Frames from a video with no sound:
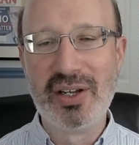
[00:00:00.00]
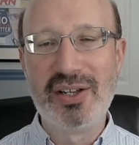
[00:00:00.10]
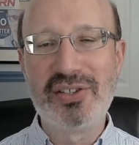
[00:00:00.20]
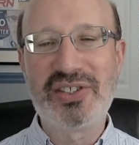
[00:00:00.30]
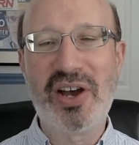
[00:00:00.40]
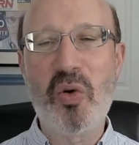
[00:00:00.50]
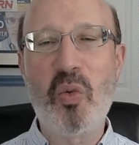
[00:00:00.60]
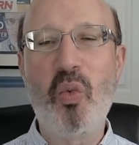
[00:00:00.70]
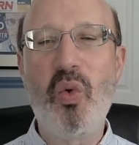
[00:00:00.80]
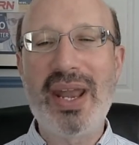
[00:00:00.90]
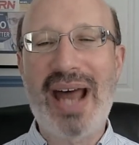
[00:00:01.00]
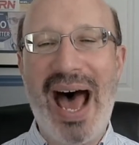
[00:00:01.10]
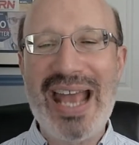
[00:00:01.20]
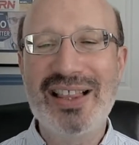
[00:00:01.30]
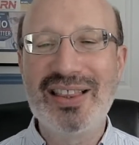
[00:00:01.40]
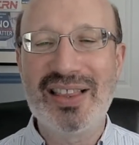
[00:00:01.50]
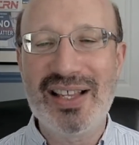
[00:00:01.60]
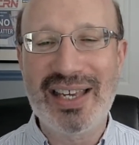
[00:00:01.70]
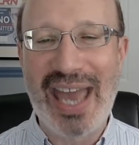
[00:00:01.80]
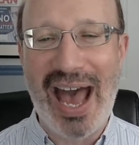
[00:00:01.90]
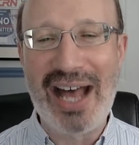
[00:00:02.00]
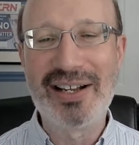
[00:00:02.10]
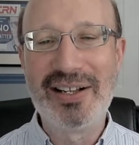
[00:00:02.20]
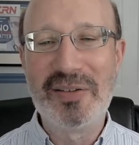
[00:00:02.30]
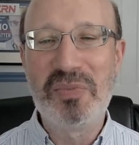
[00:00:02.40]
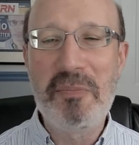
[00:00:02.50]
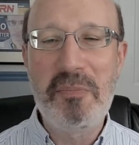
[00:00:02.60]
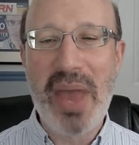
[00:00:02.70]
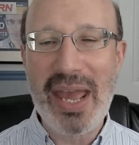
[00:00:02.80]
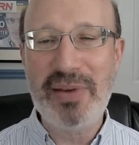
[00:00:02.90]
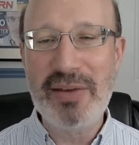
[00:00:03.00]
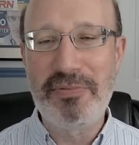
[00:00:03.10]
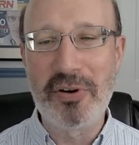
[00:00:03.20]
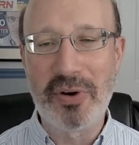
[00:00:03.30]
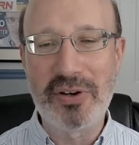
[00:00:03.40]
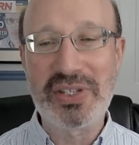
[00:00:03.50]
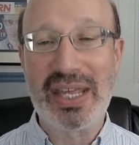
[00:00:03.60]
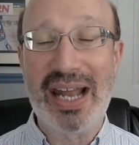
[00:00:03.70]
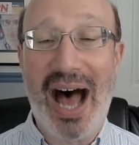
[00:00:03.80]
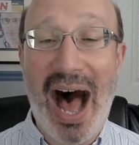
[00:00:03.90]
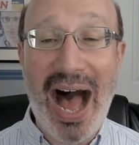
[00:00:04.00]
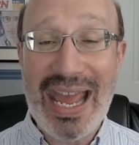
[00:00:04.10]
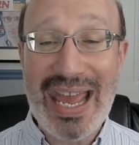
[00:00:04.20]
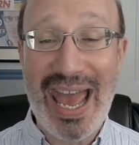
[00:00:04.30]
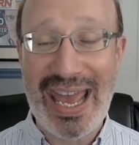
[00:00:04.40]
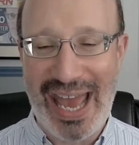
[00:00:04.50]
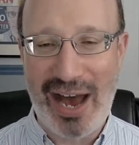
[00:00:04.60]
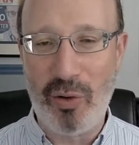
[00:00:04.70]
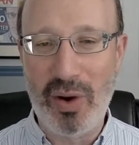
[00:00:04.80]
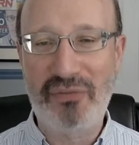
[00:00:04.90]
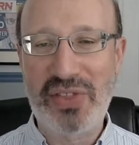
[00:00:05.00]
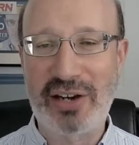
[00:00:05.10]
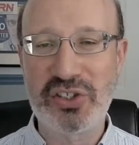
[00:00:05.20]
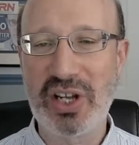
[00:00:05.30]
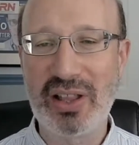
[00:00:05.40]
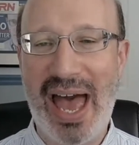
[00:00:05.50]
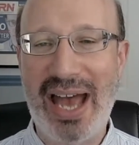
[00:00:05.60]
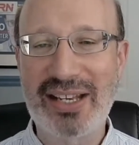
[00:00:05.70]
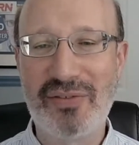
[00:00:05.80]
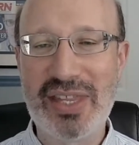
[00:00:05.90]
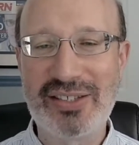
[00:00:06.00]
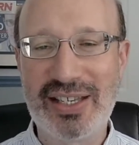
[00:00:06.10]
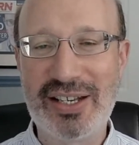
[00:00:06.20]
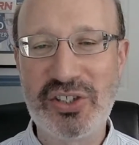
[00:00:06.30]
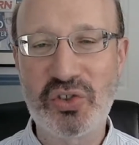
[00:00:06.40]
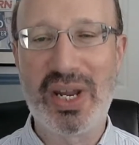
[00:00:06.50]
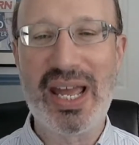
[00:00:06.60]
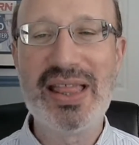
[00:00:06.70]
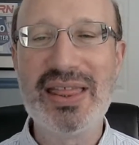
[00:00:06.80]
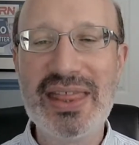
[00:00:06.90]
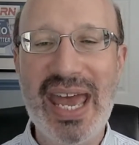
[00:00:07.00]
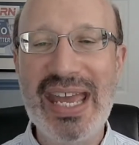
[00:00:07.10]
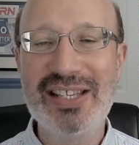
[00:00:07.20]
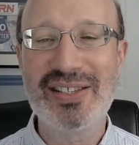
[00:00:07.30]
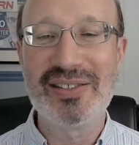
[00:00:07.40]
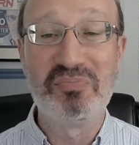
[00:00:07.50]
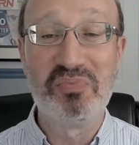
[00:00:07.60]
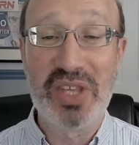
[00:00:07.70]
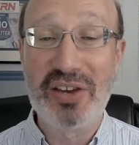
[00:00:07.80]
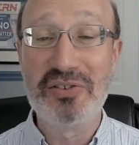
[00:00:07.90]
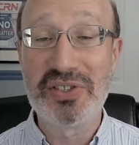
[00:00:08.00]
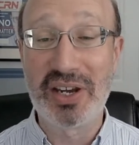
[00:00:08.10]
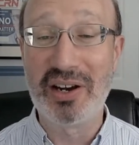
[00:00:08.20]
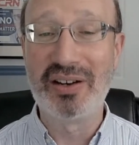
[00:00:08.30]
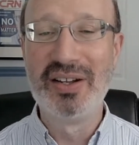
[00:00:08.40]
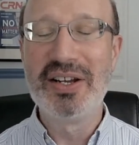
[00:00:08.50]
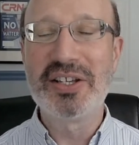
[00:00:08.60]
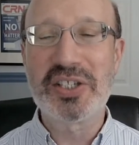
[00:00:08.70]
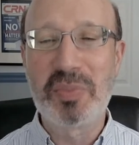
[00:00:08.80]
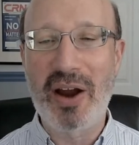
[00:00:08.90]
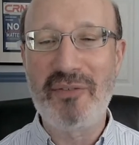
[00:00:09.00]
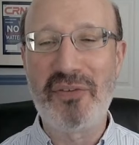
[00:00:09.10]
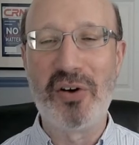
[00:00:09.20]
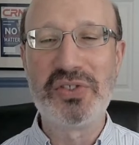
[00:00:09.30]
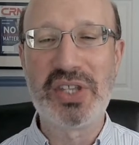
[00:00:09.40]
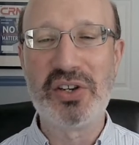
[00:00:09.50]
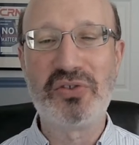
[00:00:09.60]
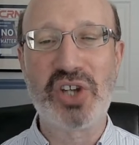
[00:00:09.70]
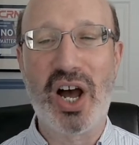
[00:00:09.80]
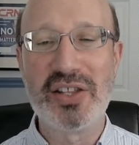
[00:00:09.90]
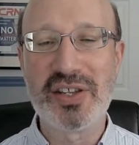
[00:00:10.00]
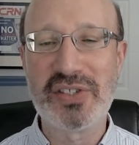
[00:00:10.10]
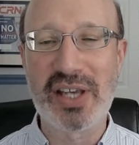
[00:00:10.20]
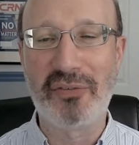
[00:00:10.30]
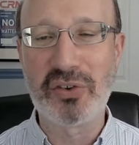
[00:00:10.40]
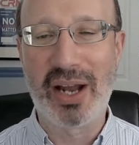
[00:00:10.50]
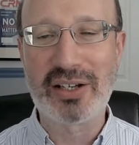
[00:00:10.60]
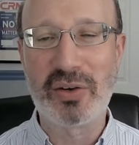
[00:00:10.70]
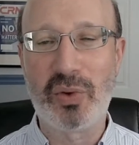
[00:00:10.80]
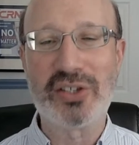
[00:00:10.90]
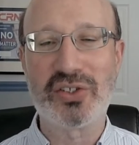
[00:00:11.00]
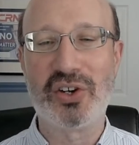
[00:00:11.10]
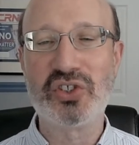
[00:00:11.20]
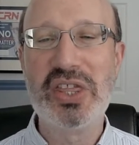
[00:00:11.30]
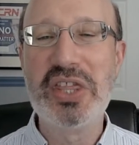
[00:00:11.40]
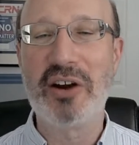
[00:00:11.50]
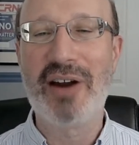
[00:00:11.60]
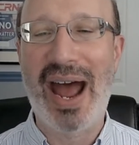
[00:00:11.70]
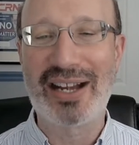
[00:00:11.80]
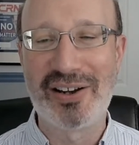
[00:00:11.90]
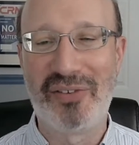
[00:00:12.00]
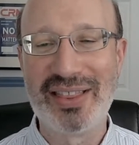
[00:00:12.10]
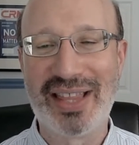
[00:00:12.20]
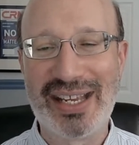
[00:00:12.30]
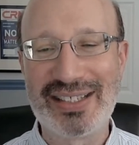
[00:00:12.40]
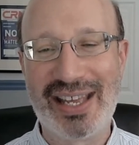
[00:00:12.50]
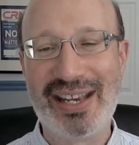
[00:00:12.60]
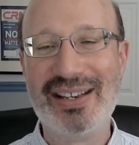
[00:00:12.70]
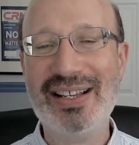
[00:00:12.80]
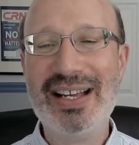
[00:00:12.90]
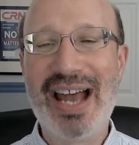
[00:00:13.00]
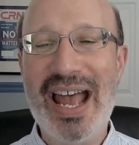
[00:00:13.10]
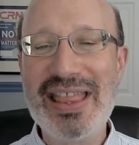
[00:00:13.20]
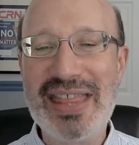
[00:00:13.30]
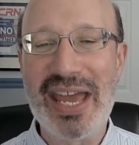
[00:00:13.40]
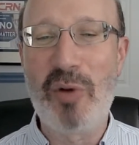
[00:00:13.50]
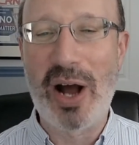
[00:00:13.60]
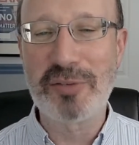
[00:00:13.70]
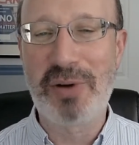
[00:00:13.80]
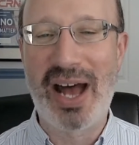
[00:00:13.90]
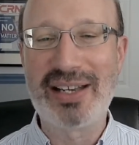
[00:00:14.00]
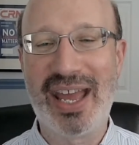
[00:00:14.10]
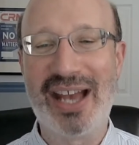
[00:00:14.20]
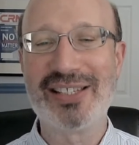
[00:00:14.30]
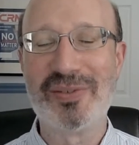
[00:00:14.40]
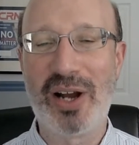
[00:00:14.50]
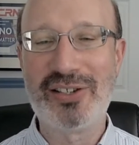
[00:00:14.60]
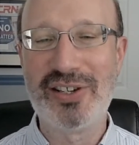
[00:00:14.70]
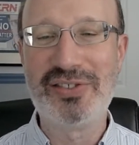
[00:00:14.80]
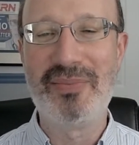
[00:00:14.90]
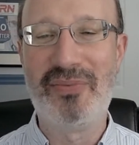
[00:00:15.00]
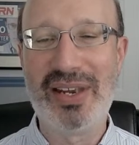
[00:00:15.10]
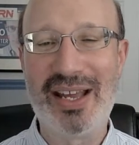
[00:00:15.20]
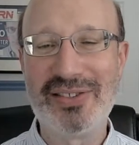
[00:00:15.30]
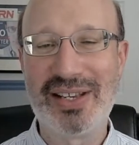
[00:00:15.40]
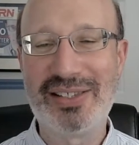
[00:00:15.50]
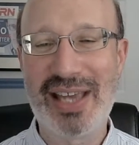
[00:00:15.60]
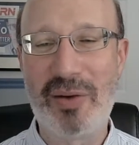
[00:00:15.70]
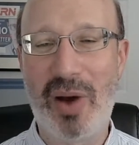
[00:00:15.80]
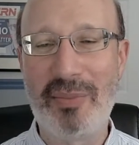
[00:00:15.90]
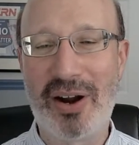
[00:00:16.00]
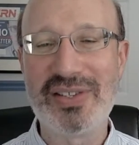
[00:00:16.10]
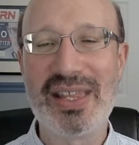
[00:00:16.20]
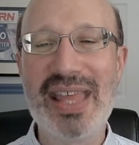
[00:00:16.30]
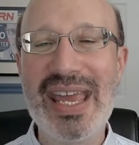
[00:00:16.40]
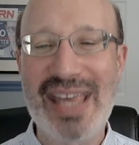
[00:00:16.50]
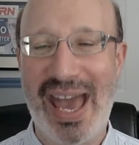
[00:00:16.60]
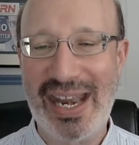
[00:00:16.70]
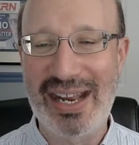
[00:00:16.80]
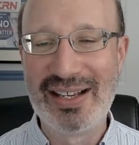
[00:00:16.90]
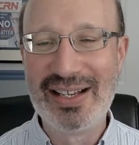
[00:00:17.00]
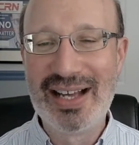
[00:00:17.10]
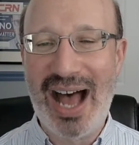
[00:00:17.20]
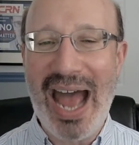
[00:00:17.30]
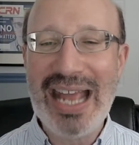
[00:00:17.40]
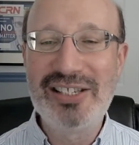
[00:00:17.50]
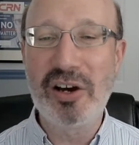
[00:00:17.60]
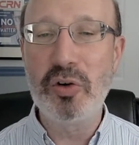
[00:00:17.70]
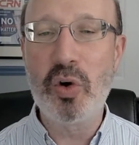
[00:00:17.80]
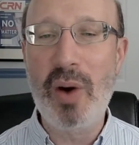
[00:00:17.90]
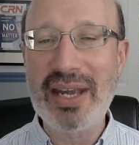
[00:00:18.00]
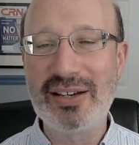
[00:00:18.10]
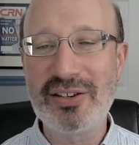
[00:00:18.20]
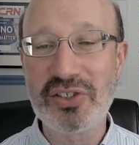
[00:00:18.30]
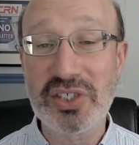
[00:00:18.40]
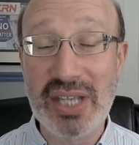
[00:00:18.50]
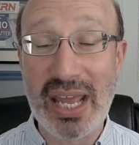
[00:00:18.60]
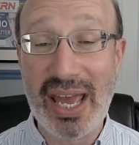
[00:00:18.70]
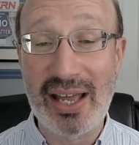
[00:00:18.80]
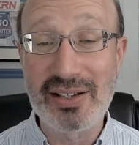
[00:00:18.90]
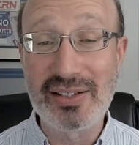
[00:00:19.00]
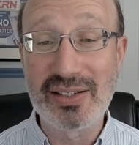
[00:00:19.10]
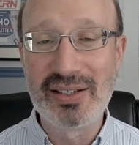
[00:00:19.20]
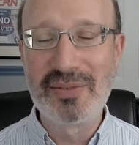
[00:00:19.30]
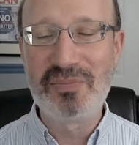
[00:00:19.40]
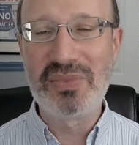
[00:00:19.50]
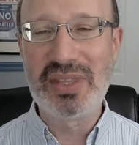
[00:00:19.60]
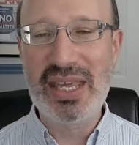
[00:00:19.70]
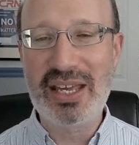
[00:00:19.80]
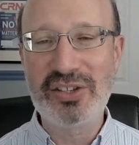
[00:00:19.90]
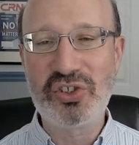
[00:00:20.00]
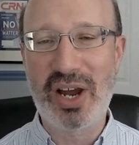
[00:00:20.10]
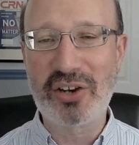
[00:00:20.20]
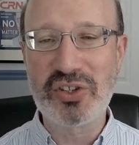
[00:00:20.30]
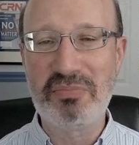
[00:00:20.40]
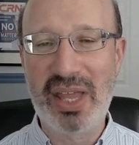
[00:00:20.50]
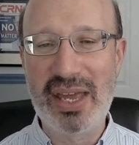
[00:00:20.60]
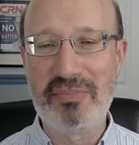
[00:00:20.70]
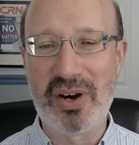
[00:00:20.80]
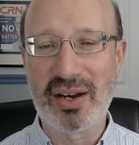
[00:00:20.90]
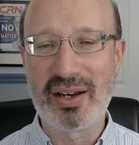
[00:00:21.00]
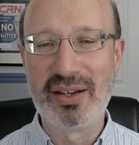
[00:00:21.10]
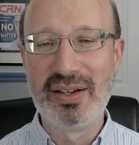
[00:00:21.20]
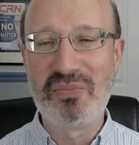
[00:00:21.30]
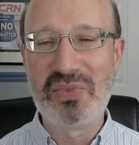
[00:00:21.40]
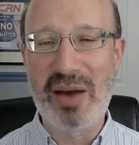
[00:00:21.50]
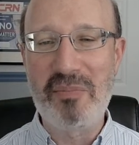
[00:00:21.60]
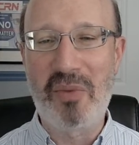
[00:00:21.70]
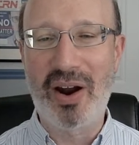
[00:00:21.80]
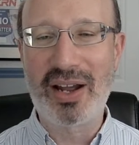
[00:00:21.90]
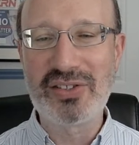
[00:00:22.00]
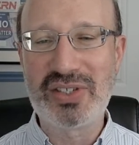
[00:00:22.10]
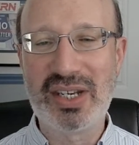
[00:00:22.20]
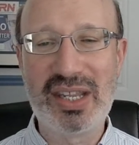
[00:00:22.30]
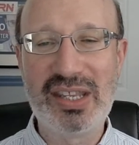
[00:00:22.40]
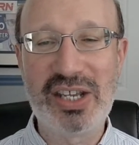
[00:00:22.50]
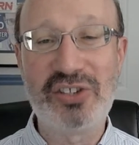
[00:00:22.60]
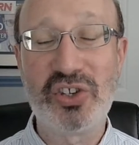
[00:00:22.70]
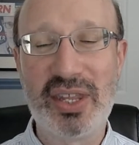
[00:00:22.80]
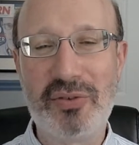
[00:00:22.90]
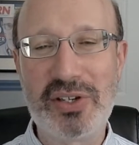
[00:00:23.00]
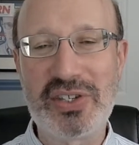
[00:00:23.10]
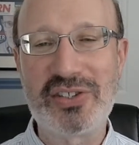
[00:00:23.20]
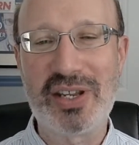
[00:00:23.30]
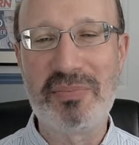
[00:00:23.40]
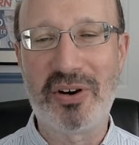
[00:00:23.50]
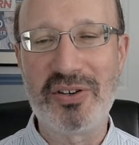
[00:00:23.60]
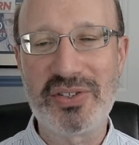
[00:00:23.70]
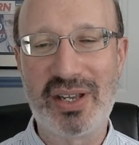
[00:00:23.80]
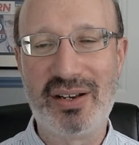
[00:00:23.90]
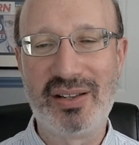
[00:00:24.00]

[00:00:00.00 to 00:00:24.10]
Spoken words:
So when I look at the baby boomers that I hang out with that are still active in this industry, and they use their smartphones to do tons of self-directed research, and they're active on LinkedIn, and they watch podcasts and watch YouTube videos and attend webinars, and they get it. I don't quite understand the construction playbook that markets to the digitally resistant person.